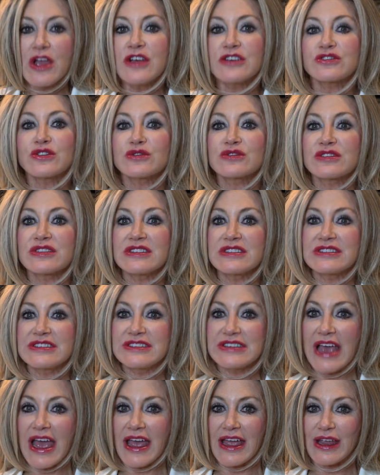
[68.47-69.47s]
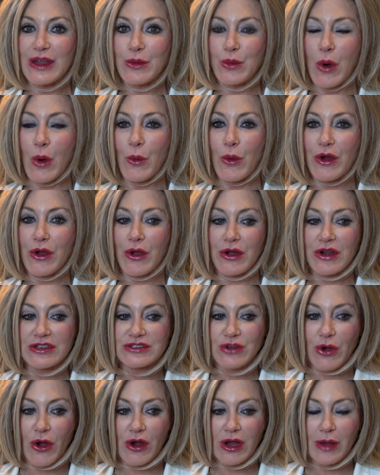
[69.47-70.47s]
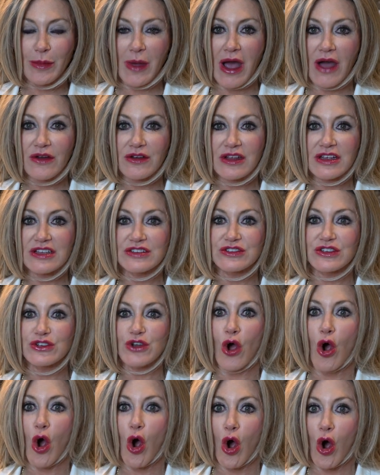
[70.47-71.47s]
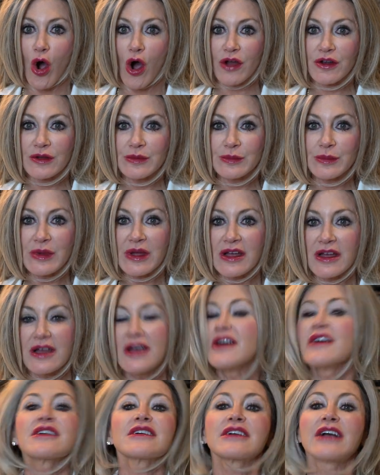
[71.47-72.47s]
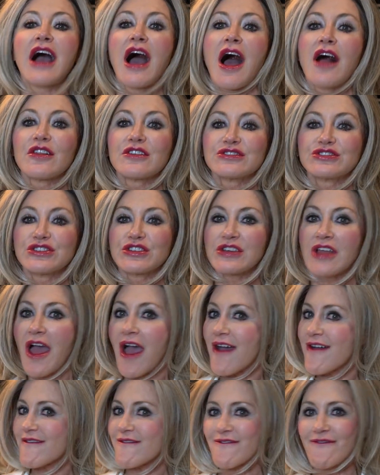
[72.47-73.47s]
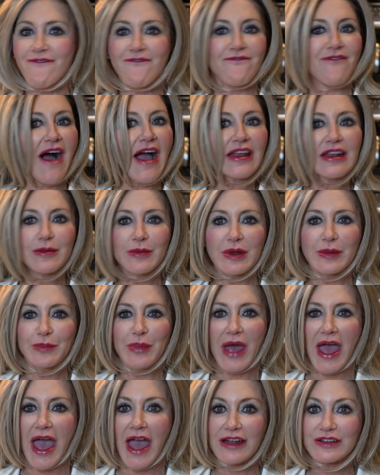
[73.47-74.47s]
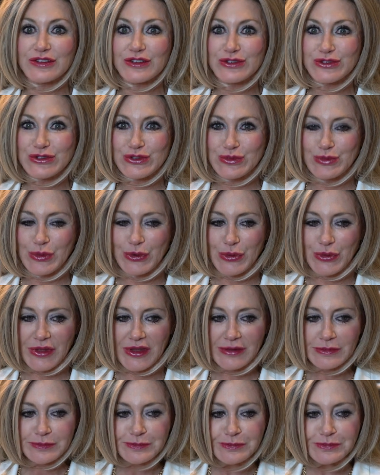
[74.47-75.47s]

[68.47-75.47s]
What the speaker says: So today what we're going to talk about is an autumn collagen vitamin-packed smoothie.